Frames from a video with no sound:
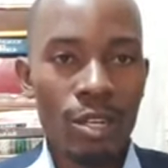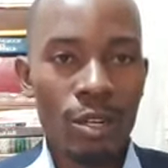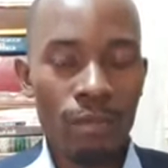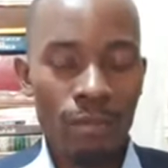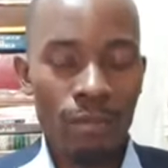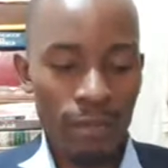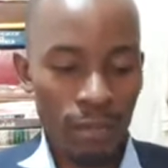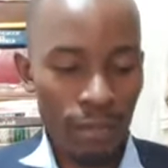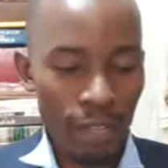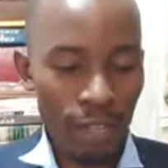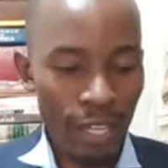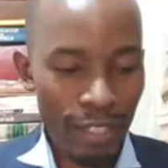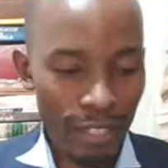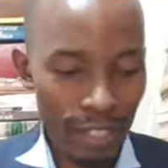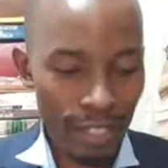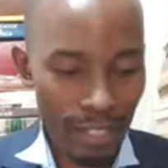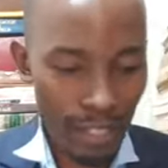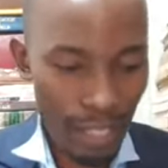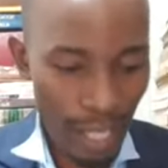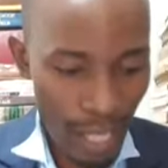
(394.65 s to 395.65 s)
So that is
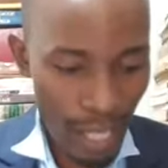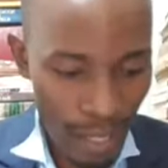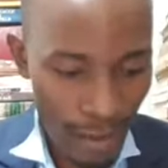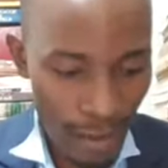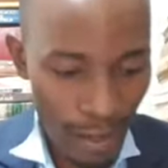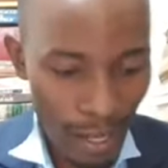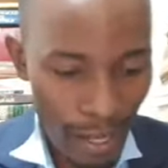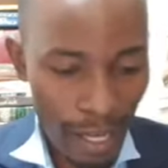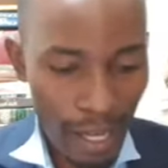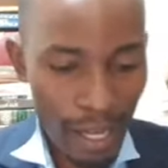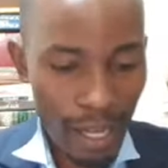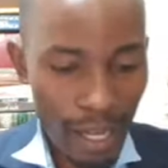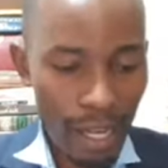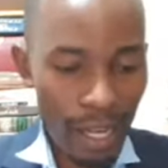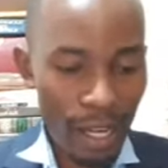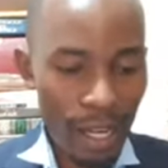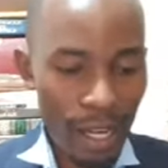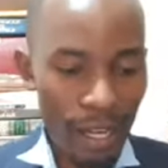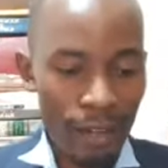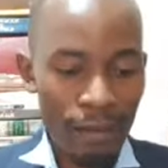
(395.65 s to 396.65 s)

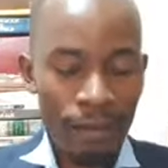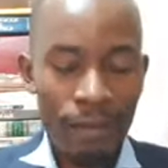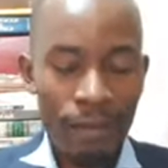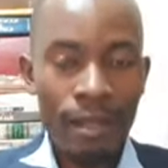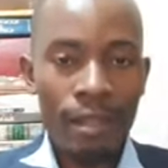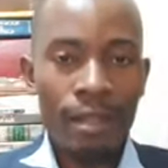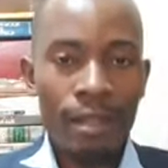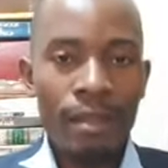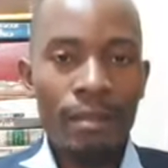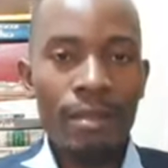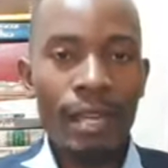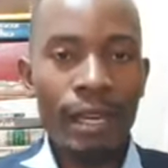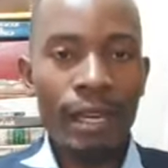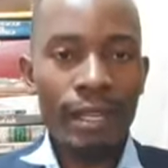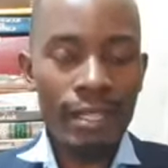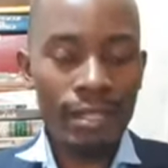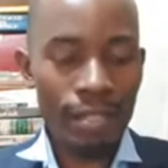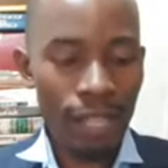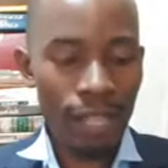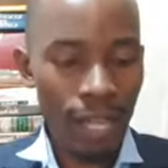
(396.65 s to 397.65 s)

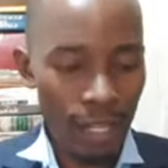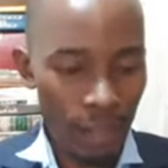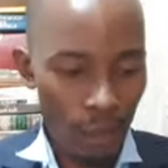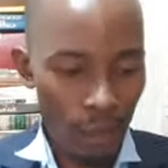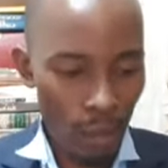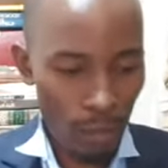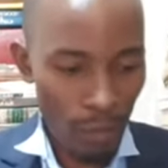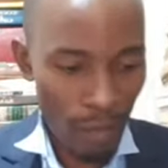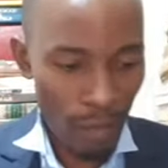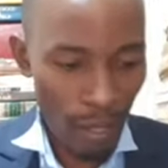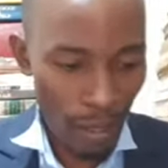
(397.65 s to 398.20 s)
an offer.